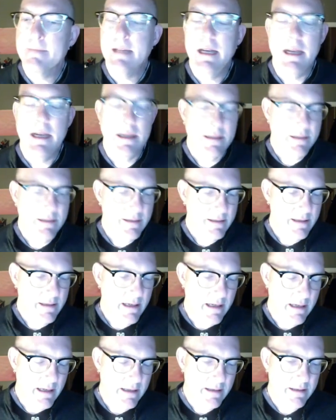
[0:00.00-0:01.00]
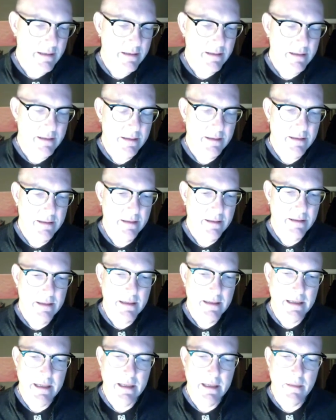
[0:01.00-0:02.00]
And uh,
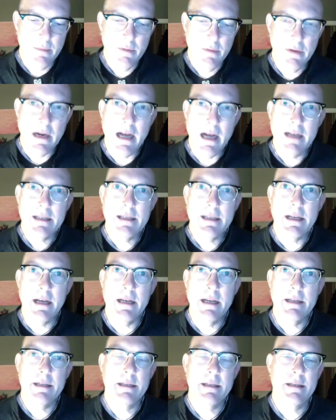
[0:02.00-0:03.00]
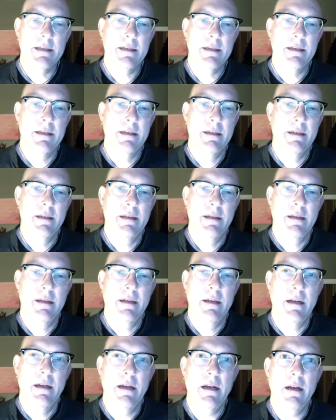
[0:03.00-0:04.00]
in the process
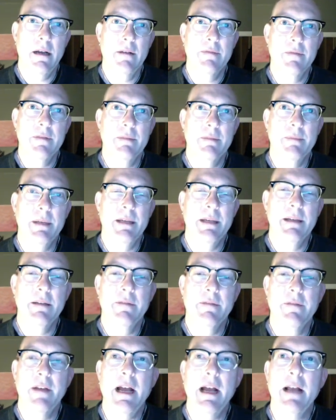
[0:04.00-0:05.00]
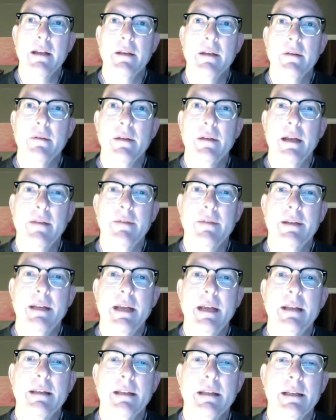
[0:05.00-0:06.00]
of being devalued,
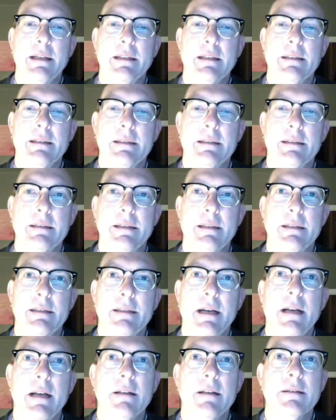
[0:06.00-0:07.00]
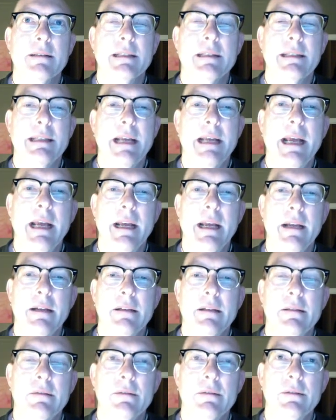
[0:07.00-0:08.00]
evidently, a dollar
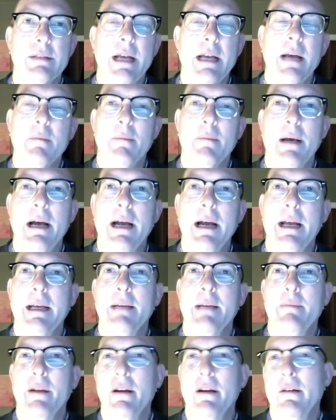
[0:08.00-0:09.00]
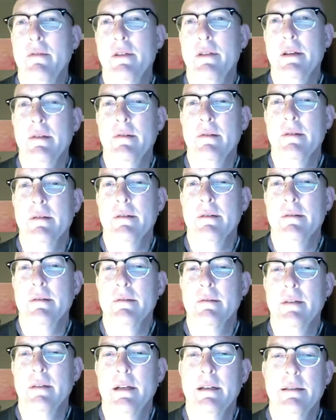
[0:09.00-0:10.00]
today will not buy a pair of shoes,
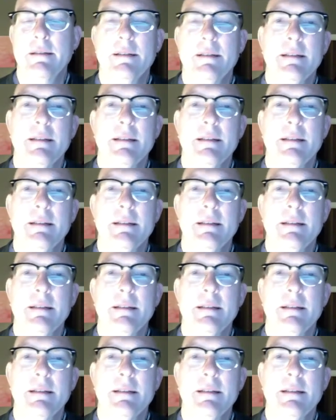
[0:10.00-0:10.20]
right?